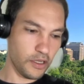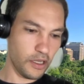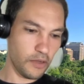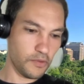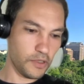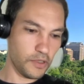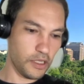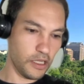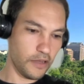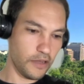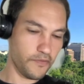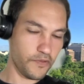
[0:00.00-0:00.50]
that
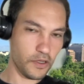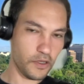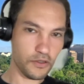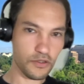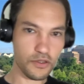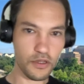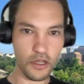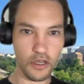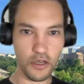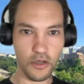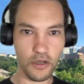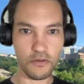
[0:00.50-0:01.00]
we let
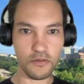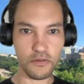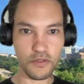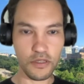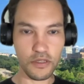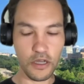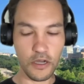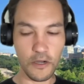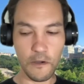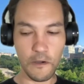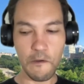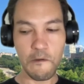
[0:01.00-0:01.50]
folks know.
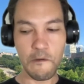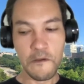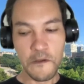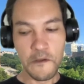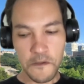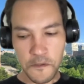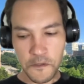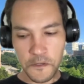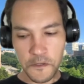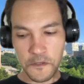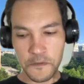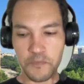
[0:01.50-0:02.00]
So
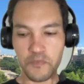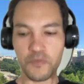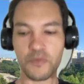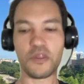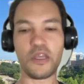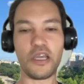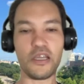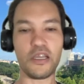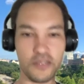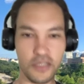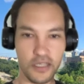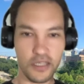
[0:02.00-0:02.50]

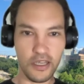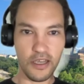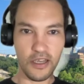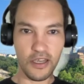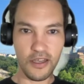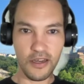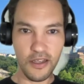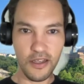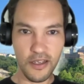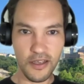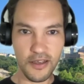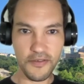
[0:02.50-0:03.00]
thanks
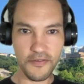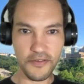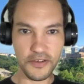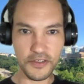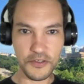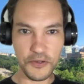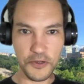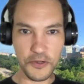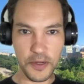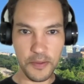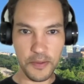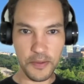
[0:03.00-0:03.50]
again for
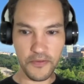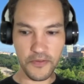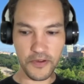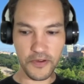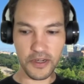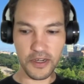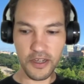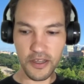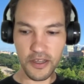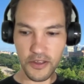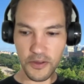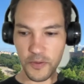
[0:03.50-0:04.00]
joining me for
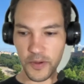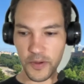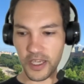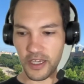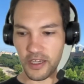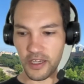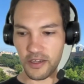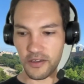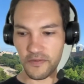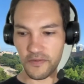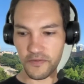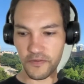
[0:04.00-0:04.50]
another
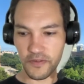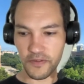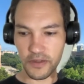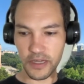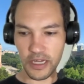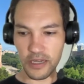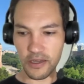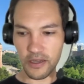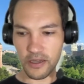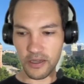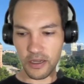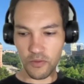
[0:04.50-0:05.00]
week of
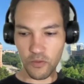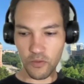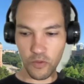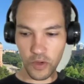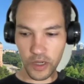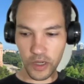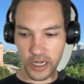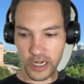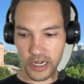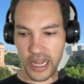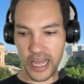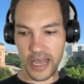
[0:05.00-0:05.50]

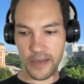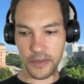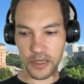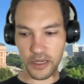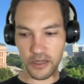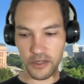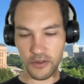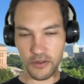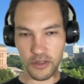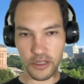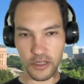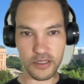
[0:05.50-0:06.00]
what did Abbott
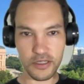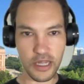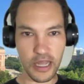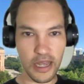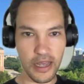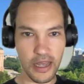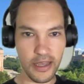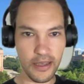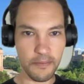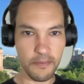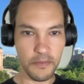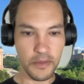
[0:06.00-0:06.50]
do this
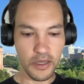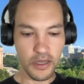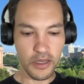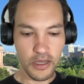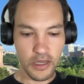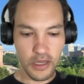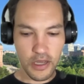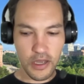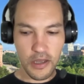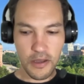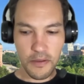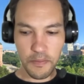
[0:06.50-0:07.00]
time?
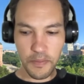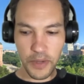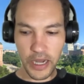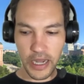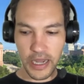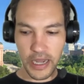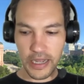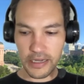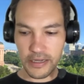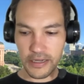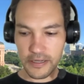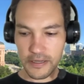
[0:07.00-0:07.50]

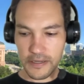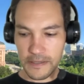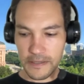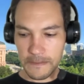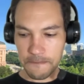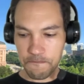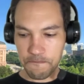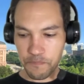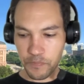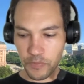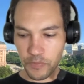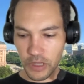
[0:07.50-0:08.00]
But
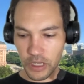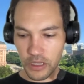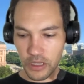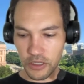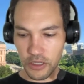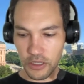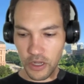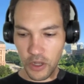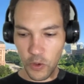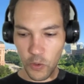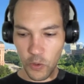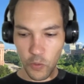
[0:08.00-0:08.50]

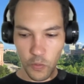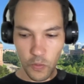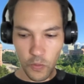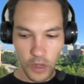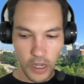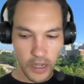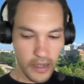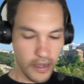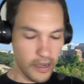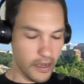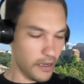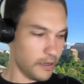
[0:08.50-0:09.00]

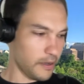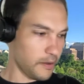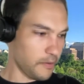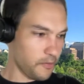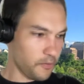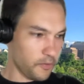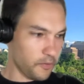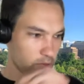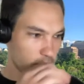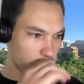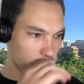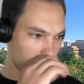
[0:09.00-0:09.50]

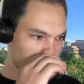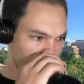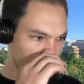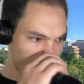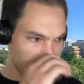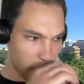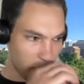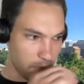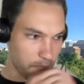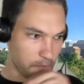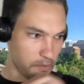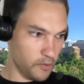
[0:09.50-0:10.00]
we'll
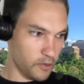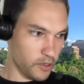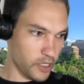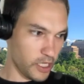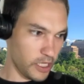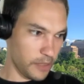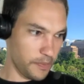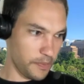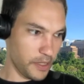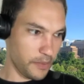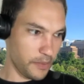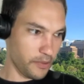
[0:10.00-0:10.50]

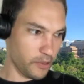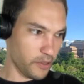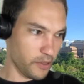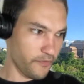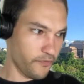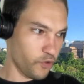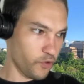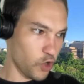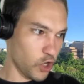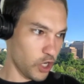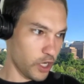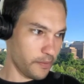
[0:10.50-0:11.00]
keep people
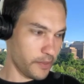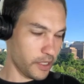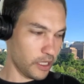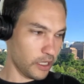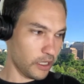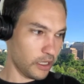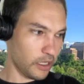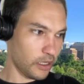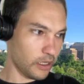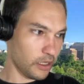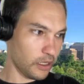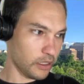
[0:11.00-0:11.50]
informed,
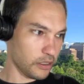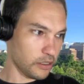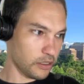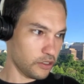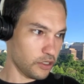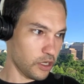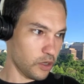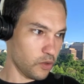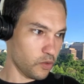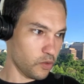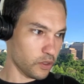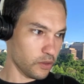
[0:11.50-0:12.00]
and
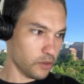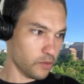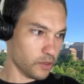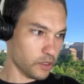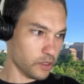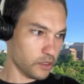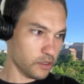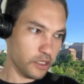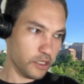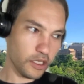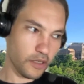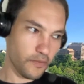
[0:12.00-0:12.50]

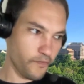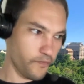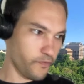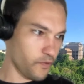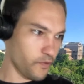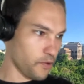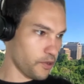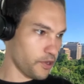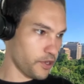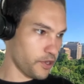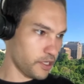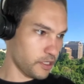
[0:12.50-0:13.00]
we're looking
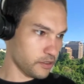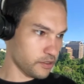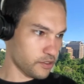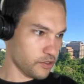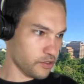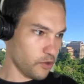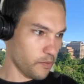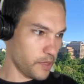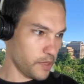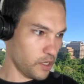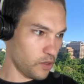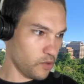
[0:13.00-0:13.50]
forward in
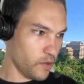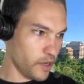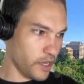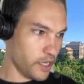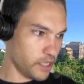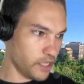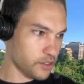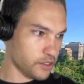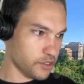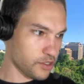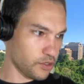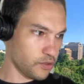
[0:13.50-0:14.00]
so many
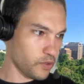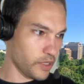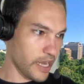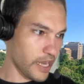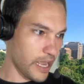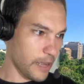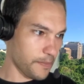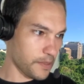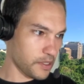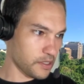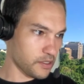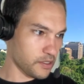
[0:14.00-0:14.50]
ways to what
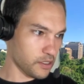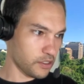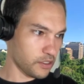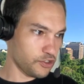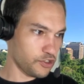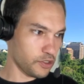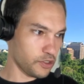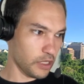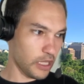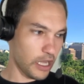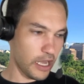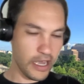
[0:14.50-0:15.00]
happens on
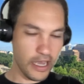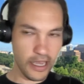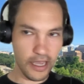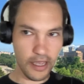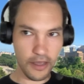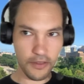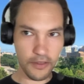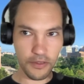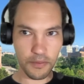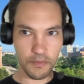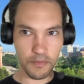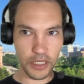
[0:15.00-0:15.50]
July
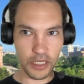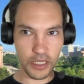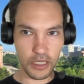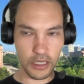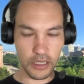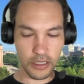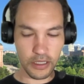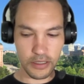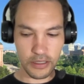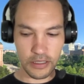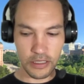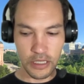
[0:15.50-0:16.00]
8th,
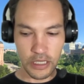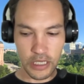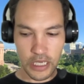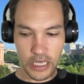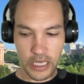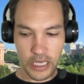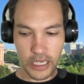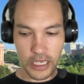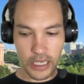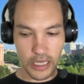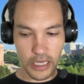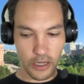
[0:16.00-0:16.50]
because
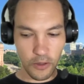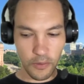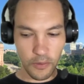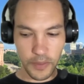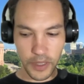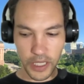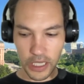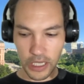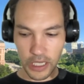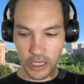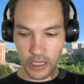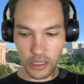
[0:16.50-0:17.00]
it'll
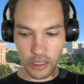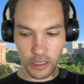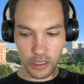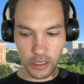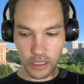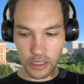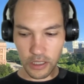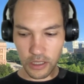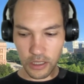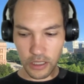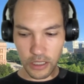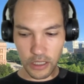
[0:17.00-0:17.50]
be
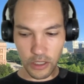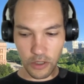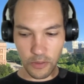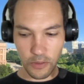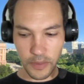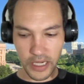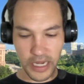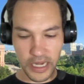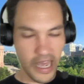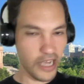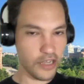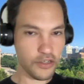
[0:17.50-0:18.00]

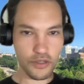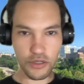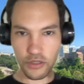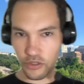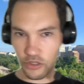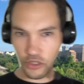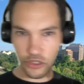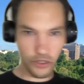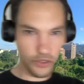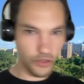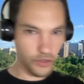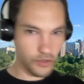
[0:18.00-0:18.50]
national
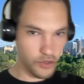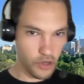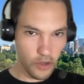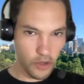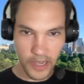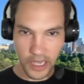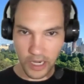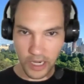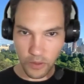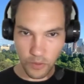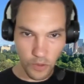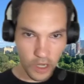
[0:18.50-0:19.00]
news no
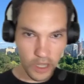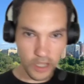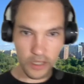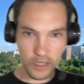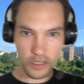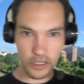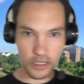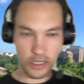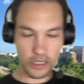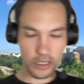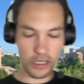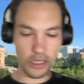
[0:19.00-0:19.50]
matter what,
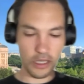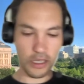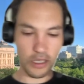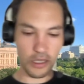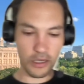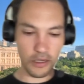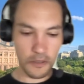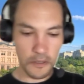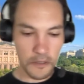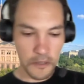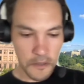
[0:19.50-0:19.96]
and